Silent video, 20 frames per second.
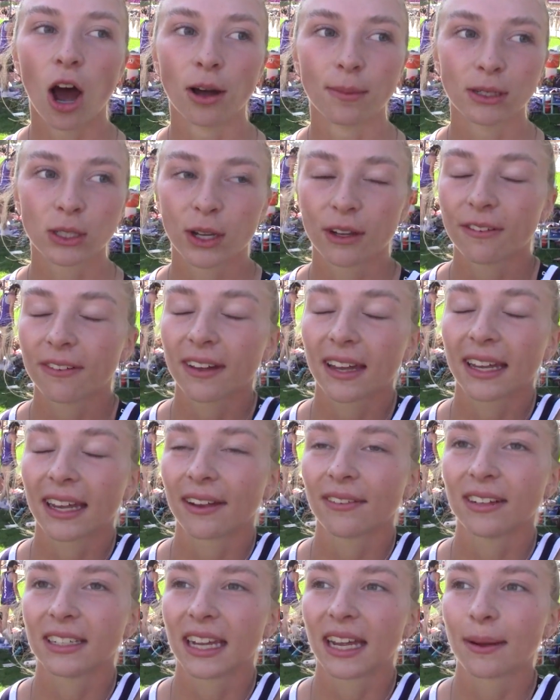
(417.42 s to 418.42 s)
So I feel like
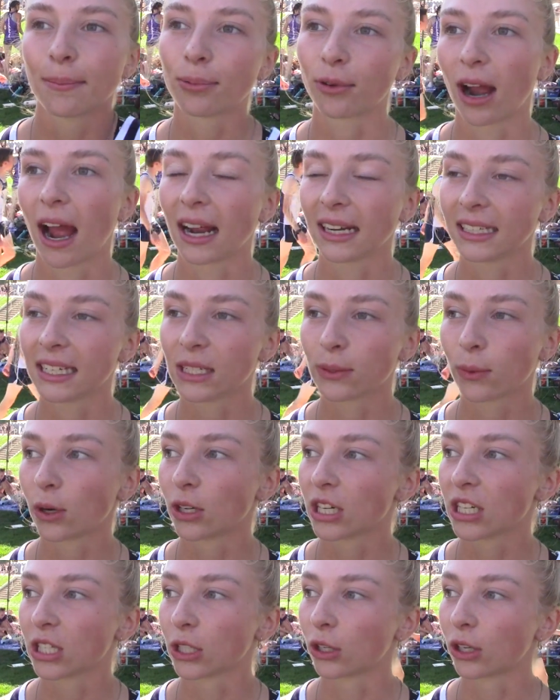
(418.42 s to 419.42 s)
every day in practice we're
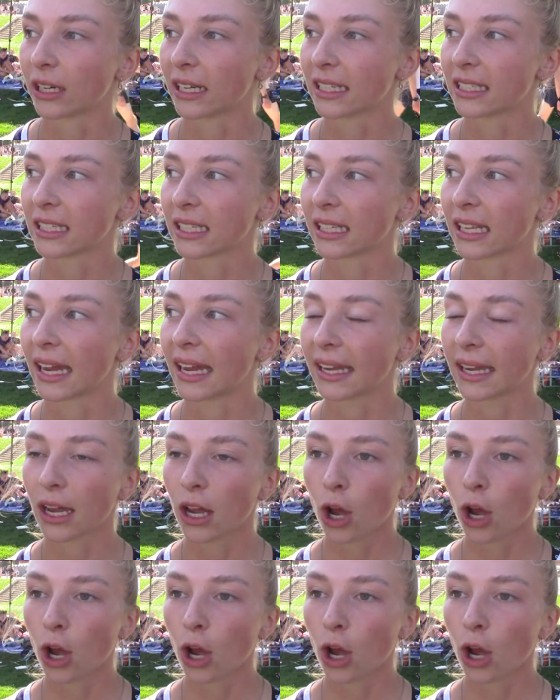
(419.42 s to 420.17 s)
just learning to like